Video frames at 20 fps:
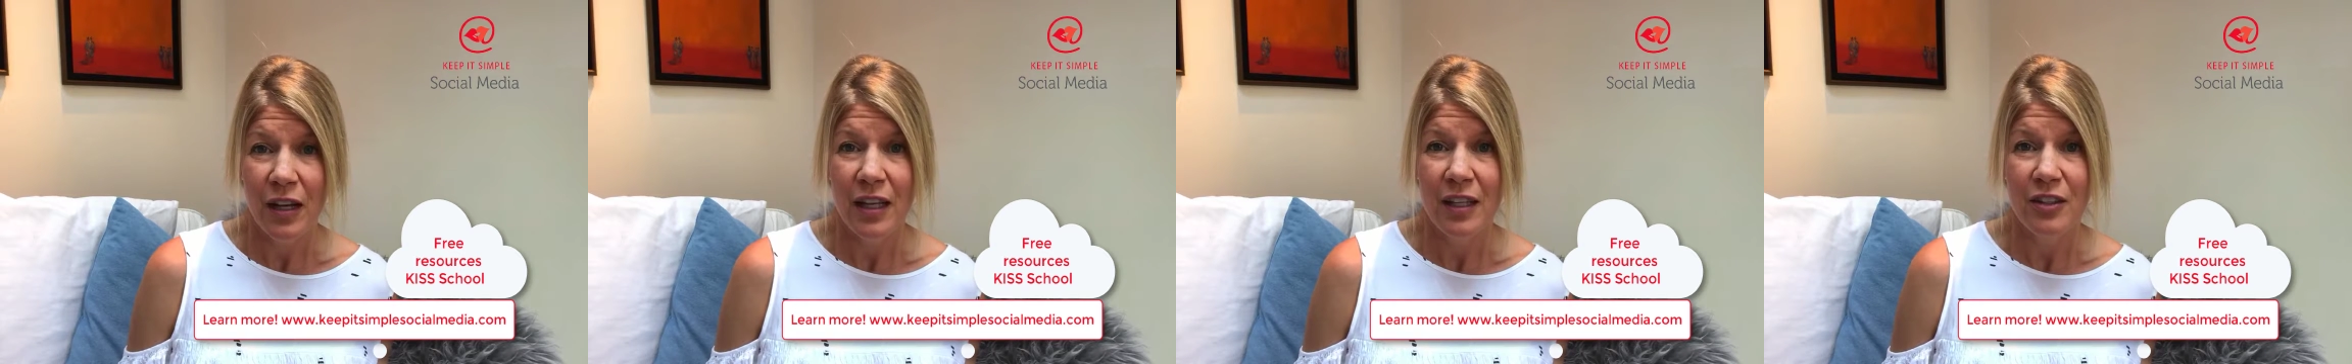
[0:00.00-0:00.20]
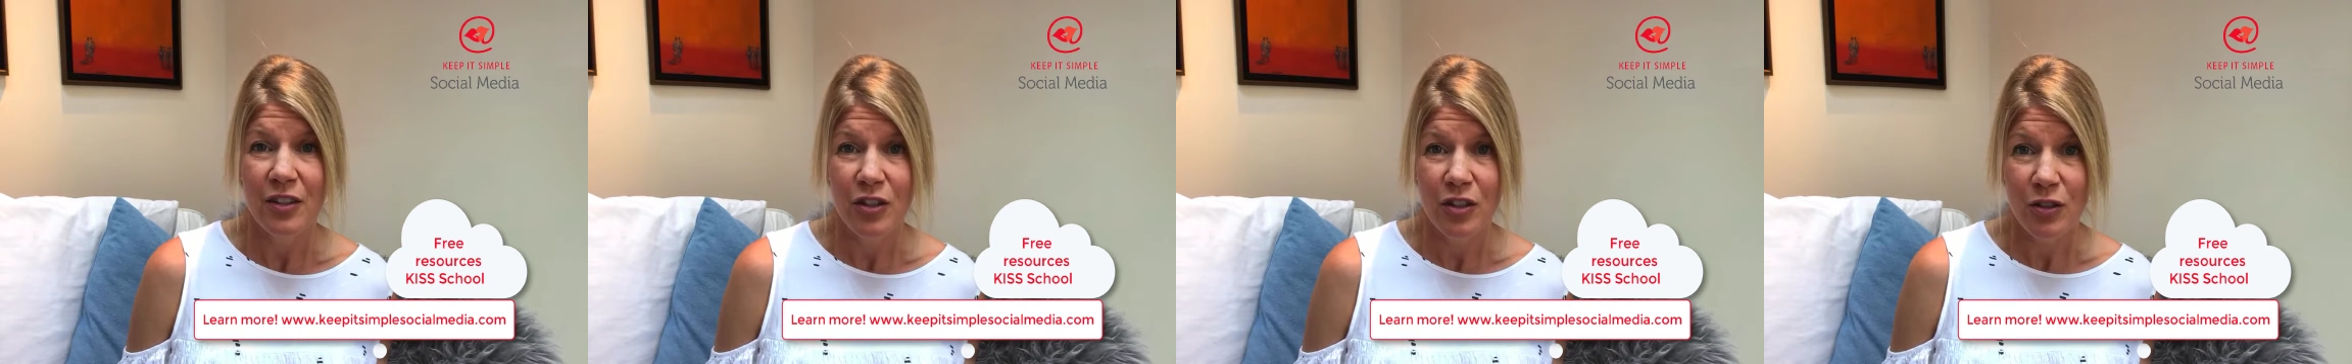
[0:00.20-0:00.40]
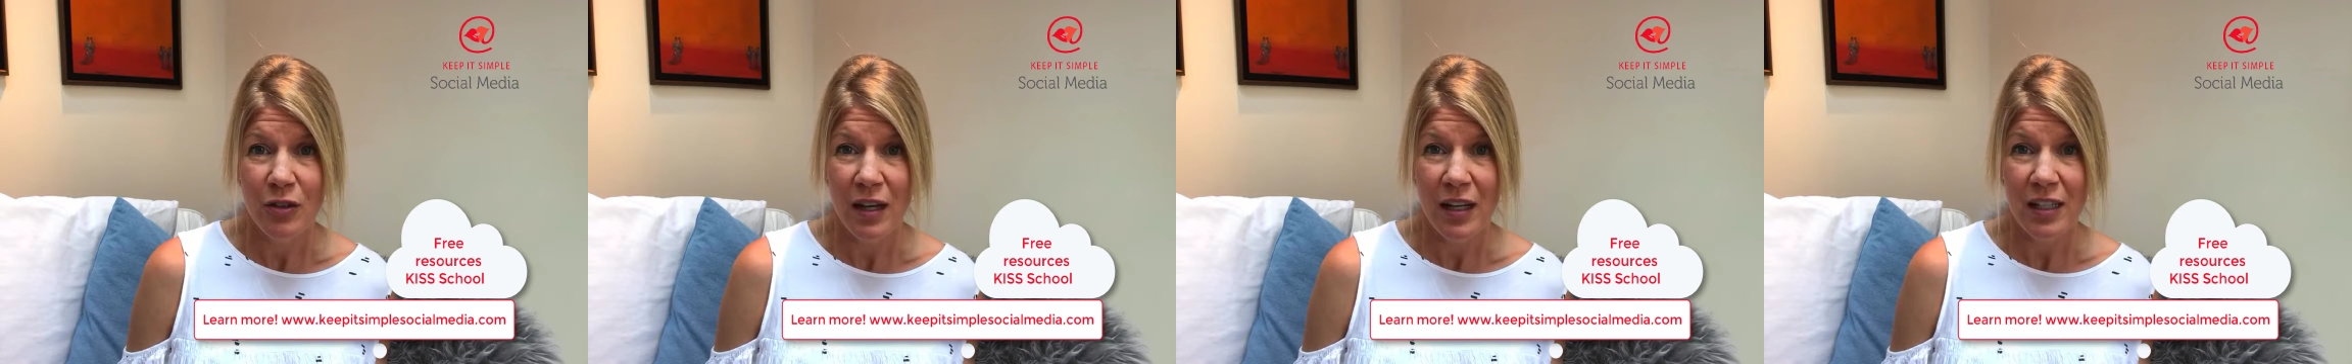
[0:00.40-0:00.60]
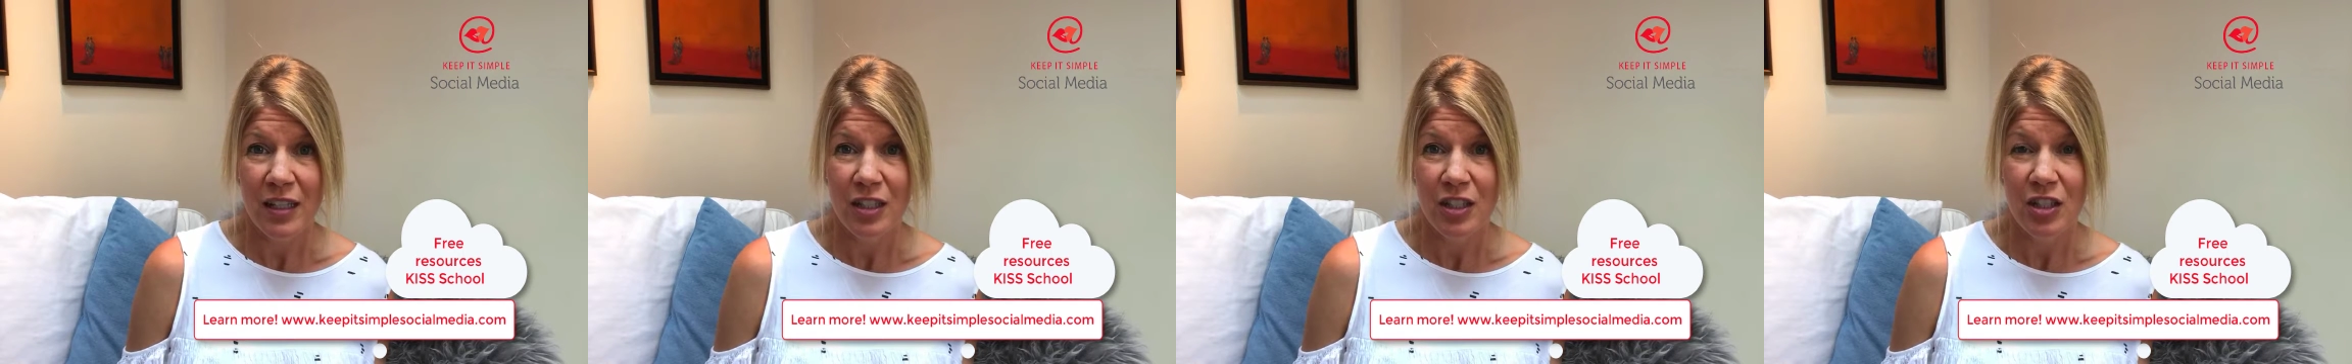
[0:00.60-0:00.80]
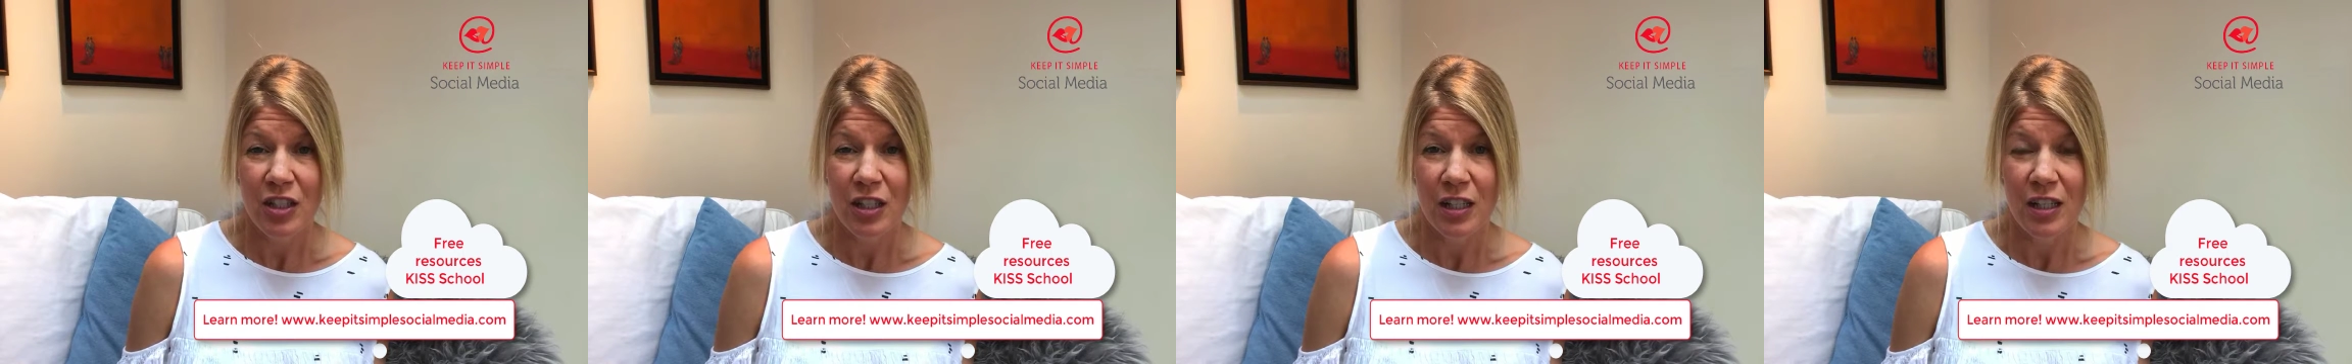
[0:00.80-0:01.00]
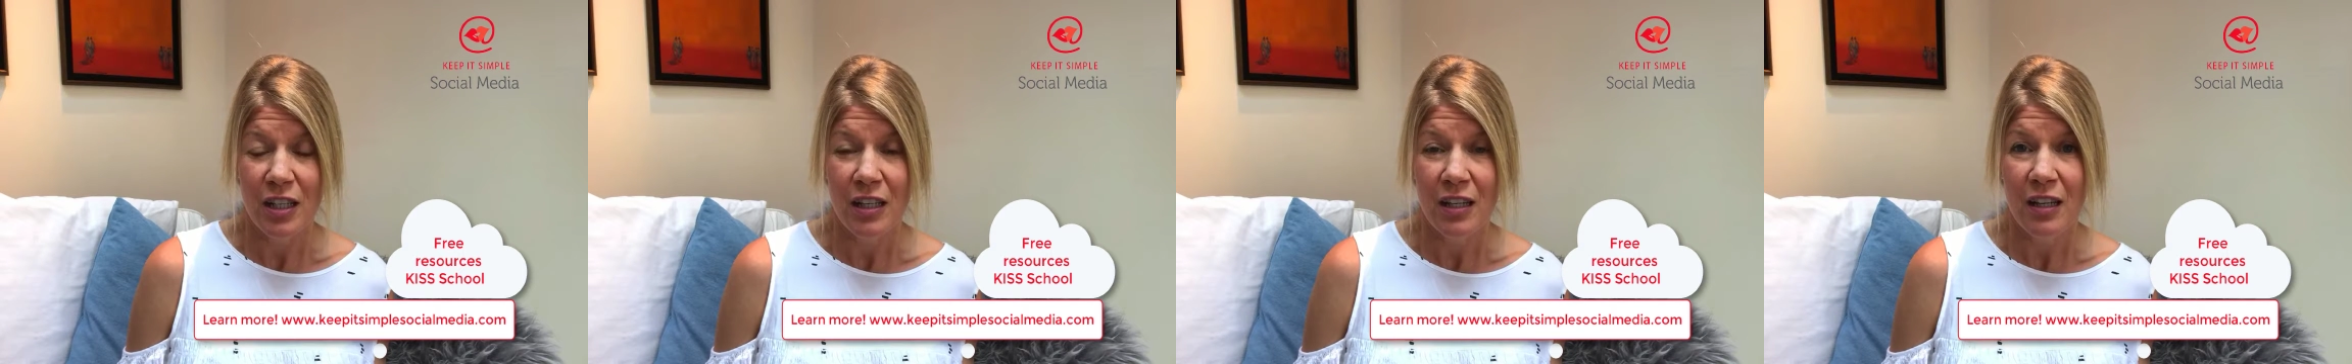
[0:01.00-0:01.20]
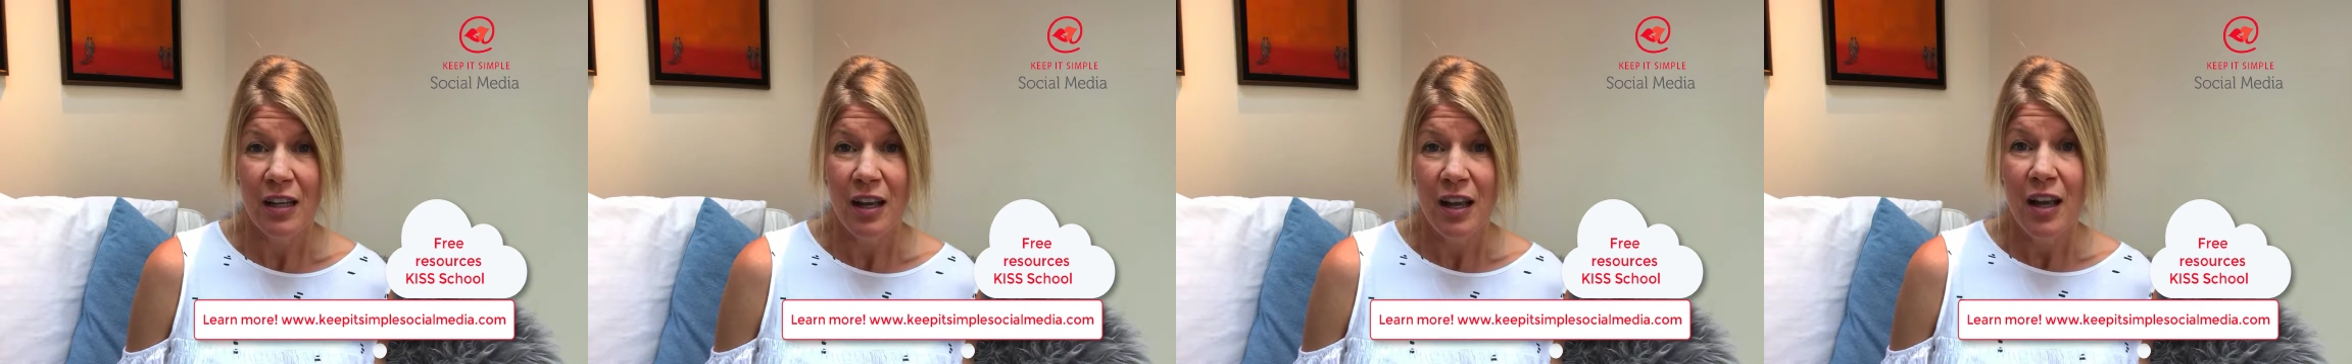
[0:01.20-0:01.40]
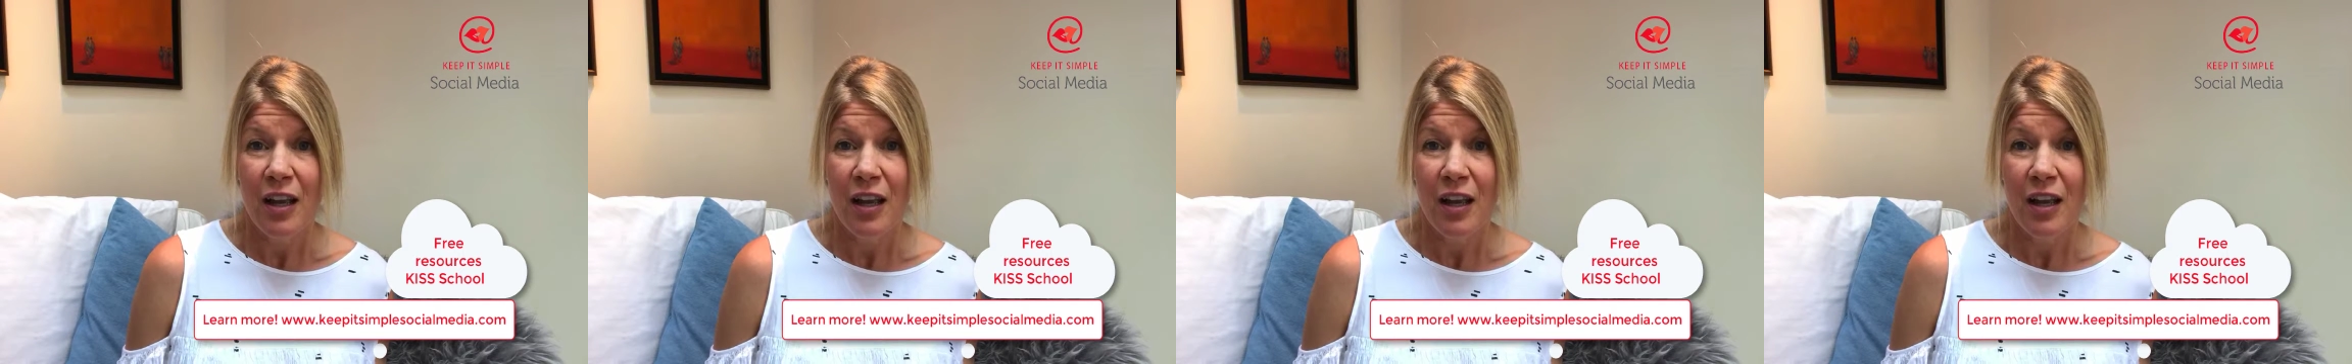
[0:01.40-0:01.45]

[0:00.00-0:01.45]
and a strategy,